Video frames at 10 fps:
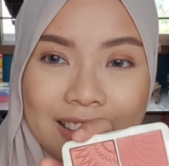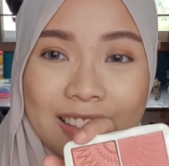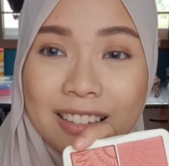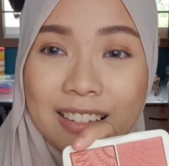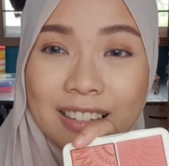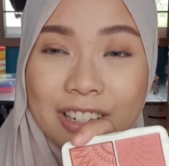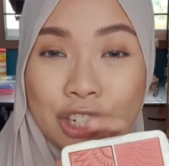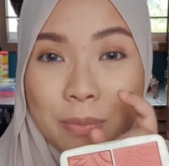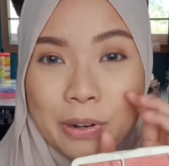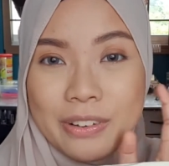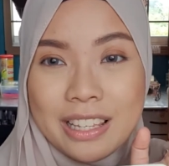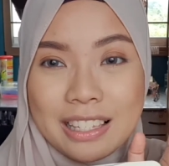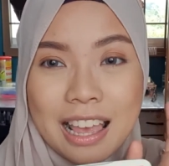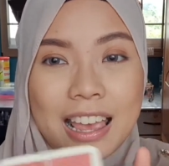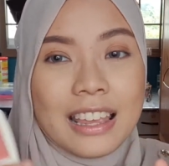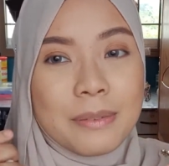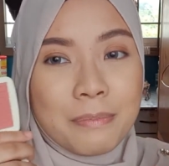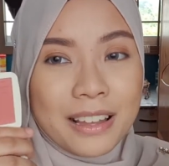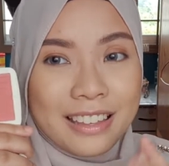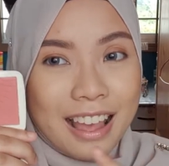the shimmery side.
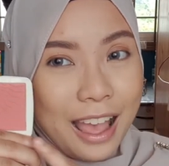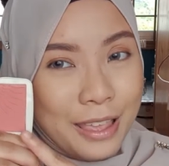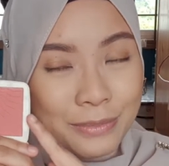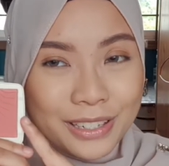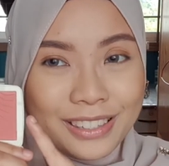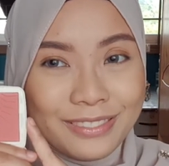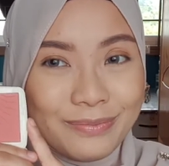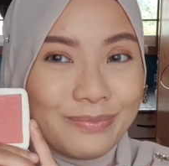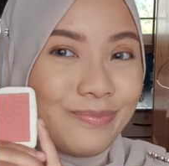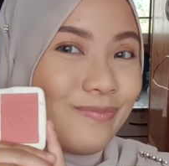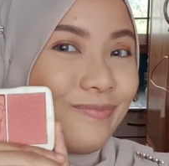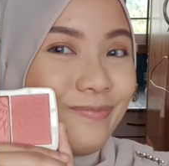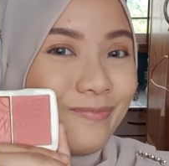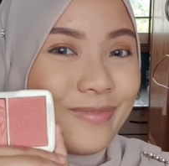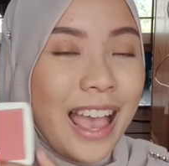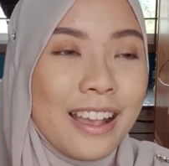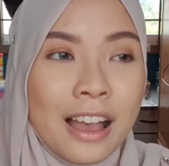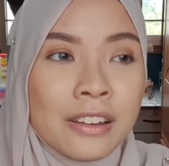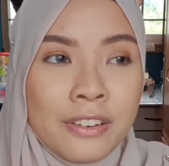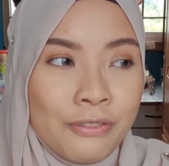But yeah, I
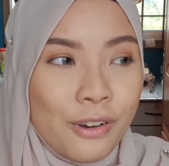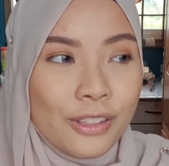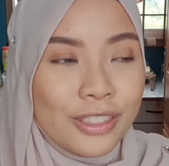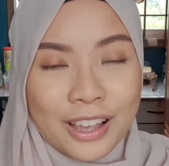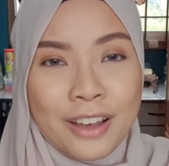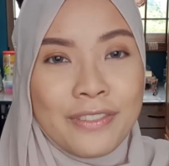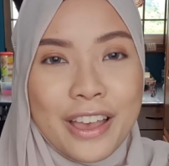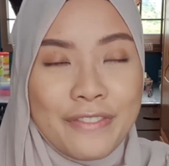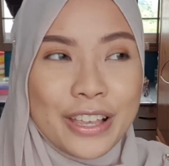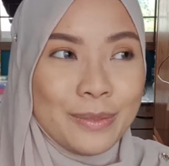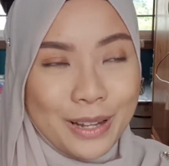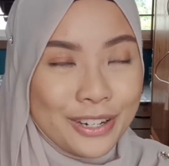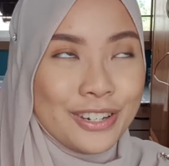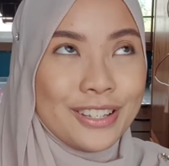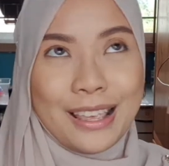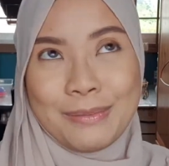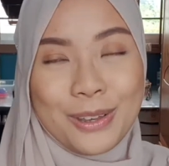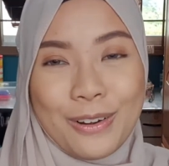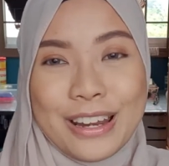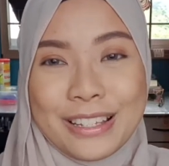can't afford the CoverFX blushes, I'm
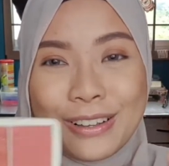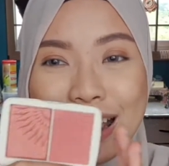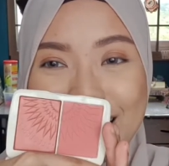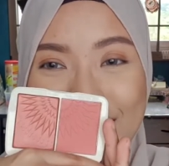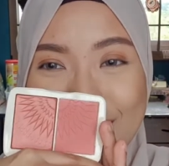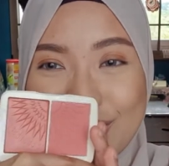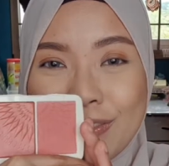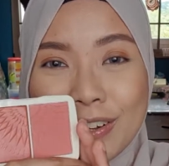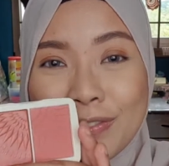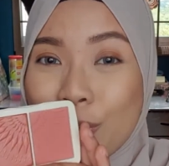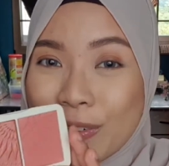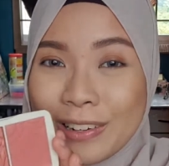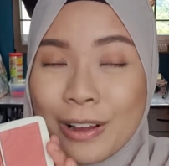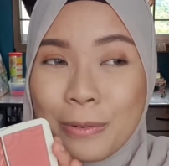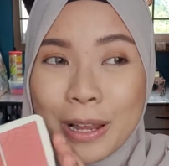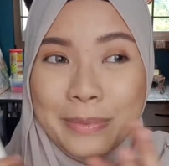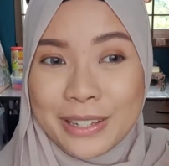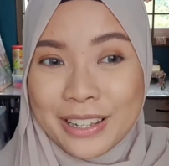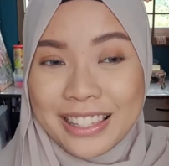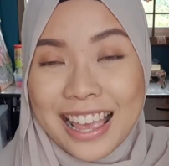sorry, so I decided to go for the Focallure one
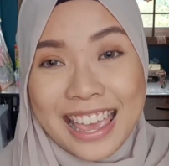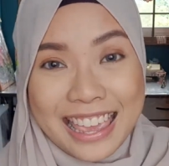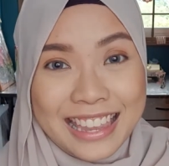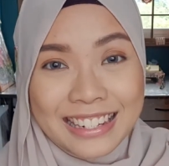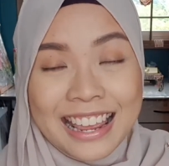because they're $8.